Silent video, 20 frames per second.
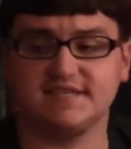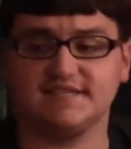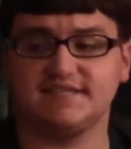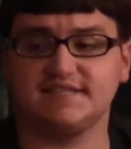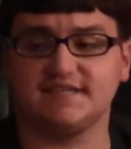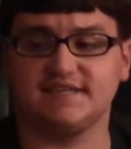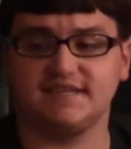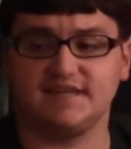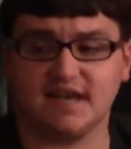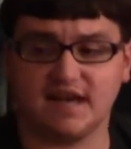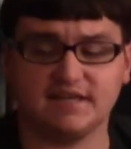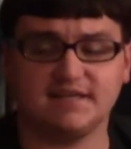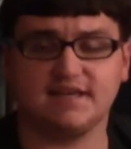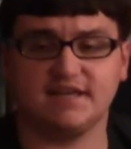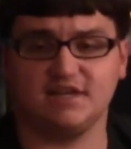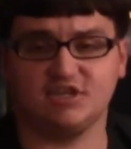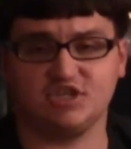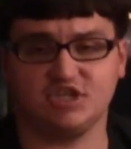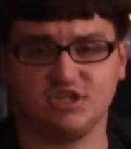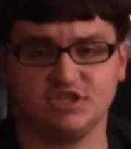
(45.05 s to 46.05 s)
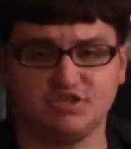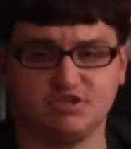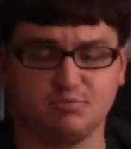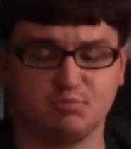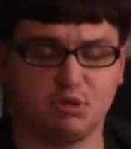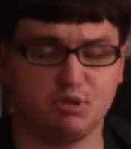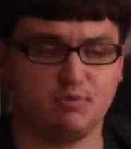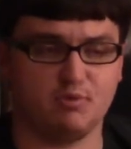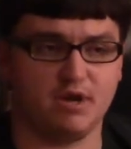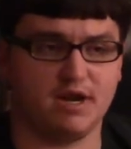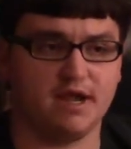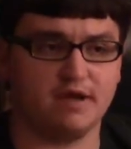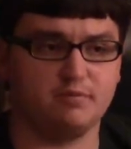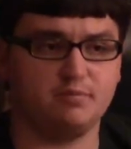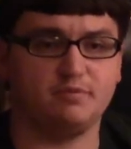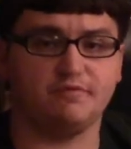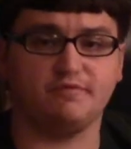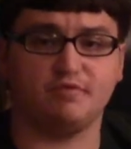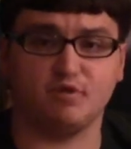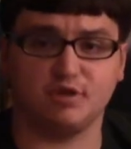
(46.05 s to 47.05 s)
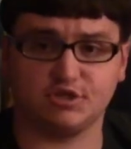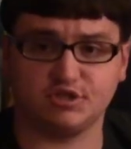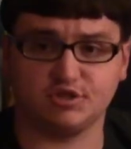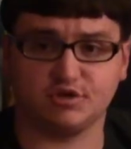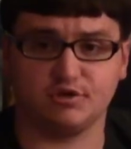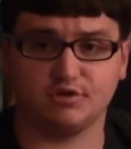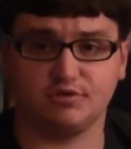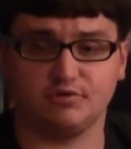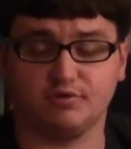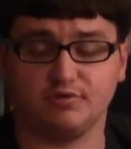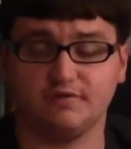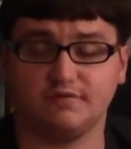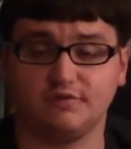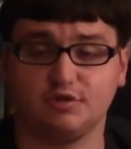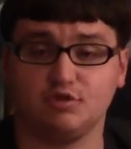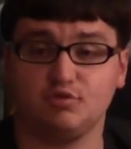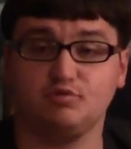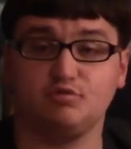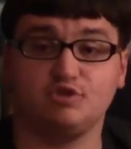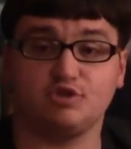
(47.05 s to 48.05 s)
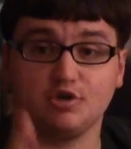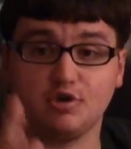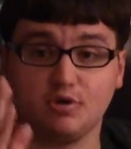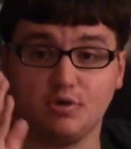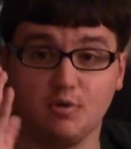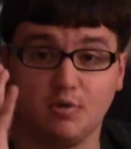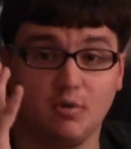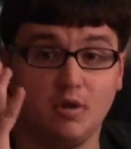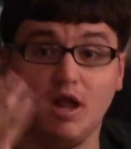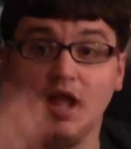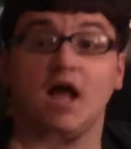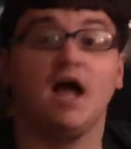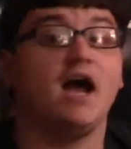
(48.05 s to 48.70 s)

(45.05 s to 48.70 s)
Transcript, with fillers: I did not get a chance to print one out before I started the review, so